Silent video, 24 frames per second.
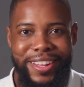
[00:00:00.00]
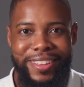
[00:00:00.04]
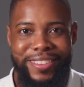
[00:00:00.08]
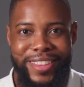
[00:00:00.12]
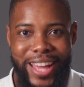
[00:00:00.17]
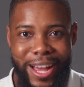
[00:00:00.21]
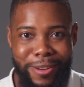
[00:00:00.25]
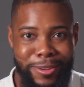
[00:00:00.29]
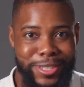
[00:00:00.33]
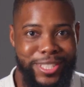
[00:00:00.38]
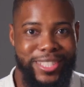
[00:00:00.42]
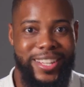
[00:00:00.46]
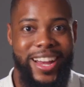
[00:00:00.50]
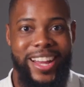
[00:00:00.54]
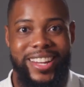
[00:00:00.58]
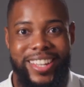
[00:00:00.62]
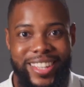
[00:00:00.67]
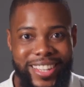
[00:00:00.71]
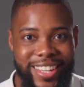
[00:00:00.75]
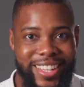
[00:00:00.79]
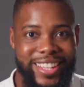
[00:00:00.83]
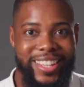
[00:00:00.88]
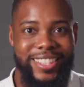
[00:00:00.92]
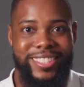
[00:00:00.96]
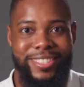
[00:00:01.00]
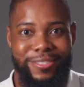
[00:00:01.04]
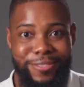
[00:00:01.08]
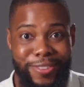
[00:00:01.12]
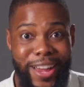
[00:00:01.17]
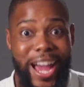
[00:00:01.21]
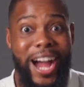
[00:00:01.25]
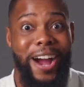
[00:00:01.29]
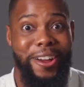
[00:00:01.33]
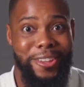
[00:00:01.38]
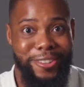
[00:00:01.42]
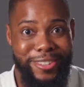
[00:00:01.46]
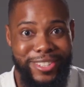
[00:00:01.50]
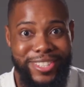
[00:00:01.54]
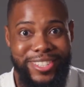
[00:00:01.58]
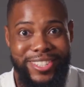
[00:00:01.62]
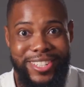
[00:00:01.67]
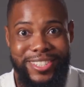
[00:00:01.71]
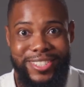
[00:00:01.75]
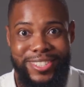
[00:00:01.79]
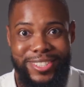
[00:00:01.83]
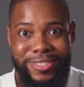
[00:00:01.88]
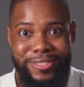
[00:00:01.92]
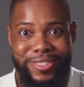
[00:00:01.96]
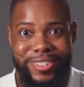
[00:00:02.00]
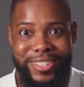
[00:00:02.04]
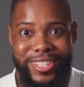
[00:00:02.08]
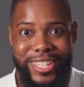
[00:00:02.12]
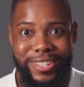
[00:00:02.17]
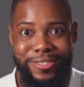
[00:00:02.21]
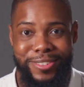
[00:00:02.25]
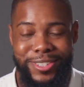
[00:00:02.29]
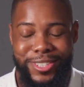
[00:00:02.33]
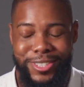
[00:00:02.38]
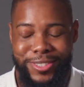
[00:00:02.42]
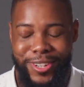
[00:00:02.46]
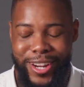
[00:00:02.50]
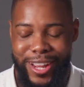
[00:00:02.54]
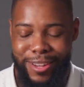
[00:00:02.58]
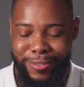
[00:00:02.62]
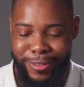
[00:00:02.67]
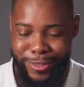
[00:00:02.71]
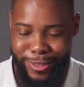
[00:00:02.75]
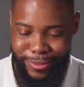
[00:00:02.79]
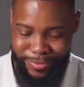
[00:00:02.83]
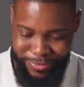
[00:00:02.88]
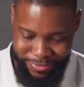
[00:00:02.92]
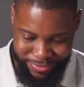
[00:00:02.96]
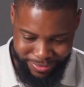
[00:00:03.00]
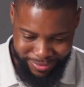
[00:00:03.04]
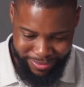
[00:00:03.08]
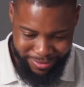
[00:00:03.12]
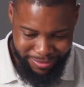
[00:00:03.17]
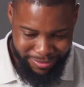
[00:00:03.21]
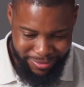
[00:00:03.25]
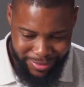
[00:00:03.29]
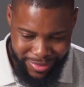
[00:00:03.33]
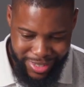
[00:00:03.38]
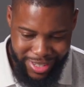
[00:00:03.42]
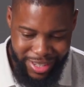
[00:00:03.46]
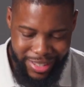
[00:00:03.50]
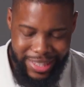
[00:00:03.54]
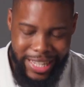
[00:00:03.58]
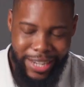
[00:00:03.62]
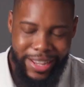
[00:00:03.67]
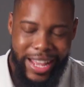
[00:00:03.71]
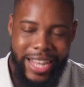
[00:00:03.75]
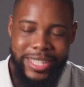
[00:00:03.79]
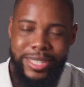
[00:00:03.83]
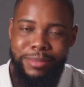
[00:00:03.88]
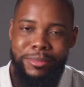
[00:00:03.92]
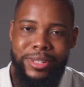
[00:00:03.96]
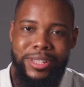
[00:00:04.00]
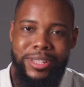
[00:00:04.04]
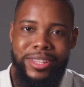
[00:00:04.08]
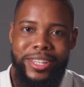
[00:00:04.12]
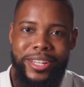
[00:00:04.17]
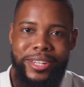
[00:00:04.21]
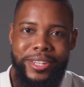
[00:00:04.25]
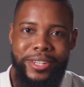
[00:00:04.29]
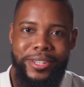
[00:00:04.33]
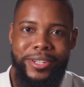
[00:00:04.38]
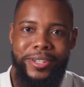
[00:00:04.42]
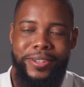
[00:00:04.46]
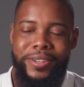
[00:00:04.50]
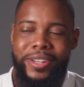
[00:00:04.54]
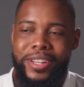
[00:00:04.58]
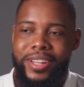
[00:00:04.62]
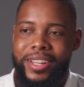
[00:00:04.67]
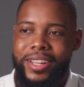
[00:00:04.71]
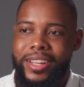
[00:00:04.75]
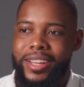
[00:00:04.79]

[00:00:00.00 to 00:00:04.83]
That was kind of his value system when he would travel. Now, as a millennial,